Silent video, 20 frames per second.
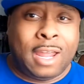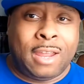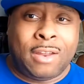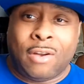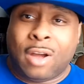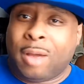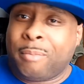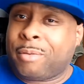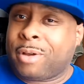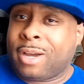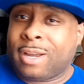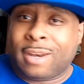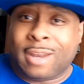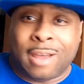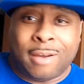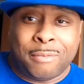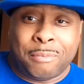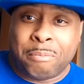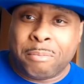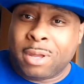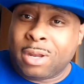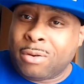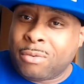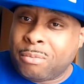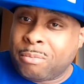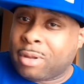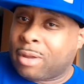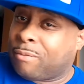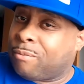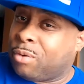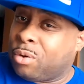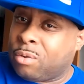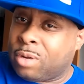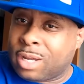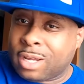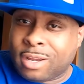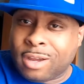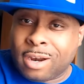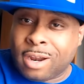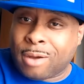I'm cutting out middle. If you
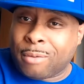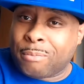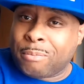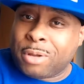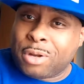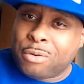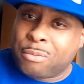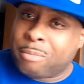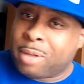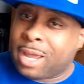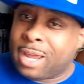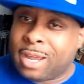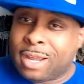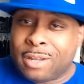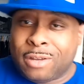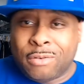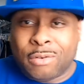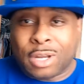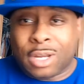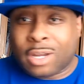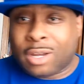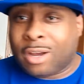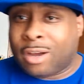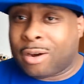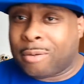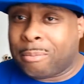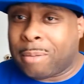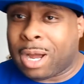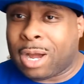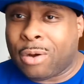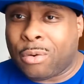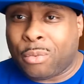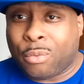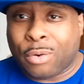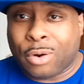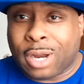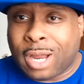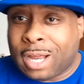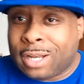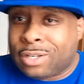can cut out middlemen, you can cut them out.
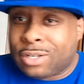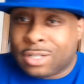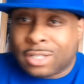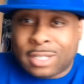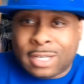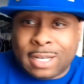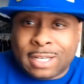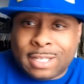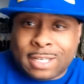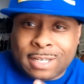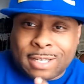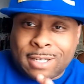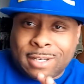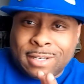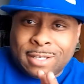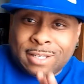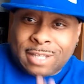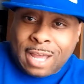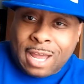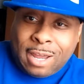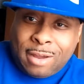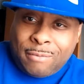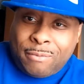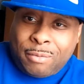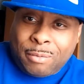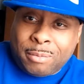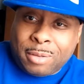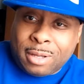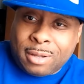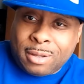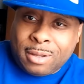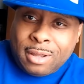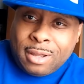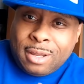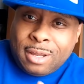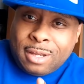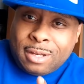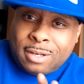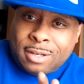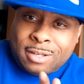Where I just get the design from the
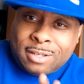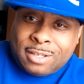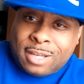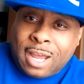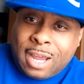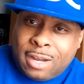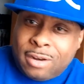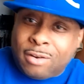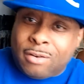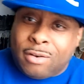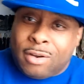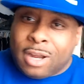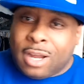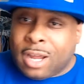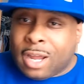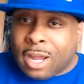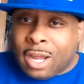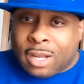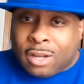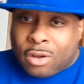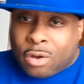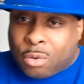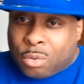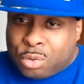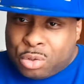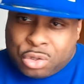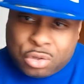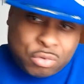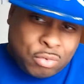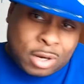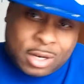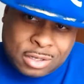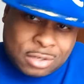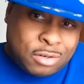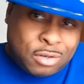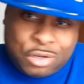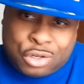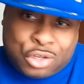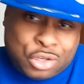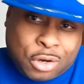designer and go straight
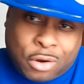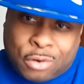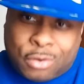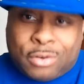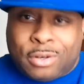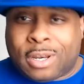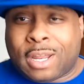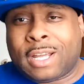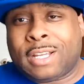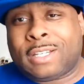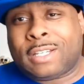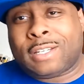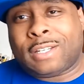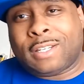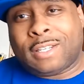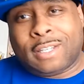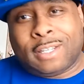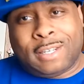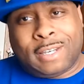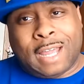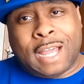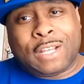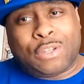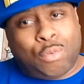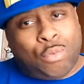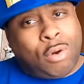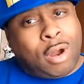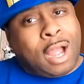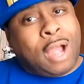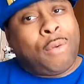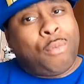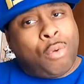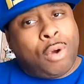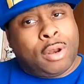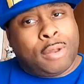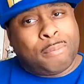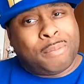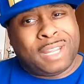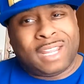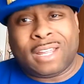to the shirt. That's where I
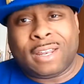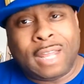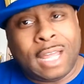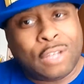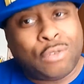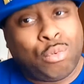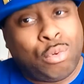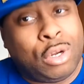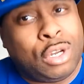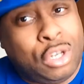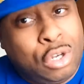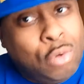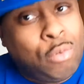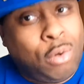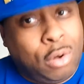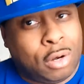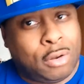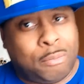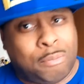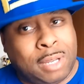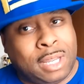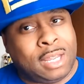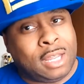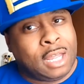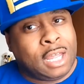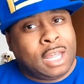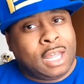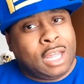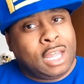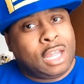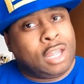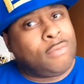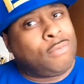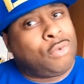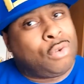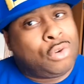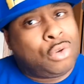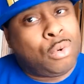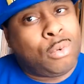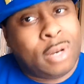want to be, and that's where you want to be
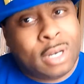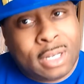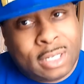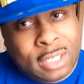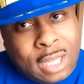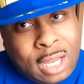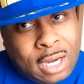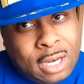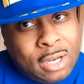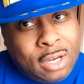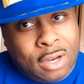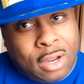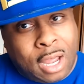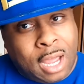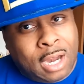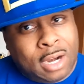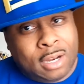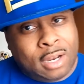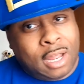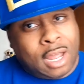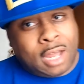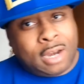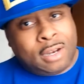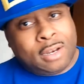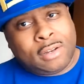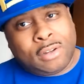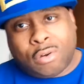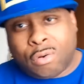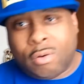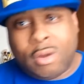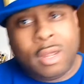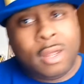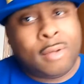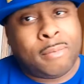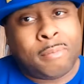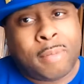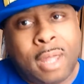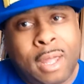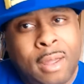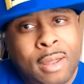if you're doing this out of the
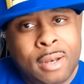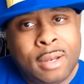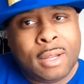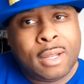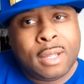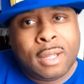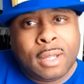crib, man.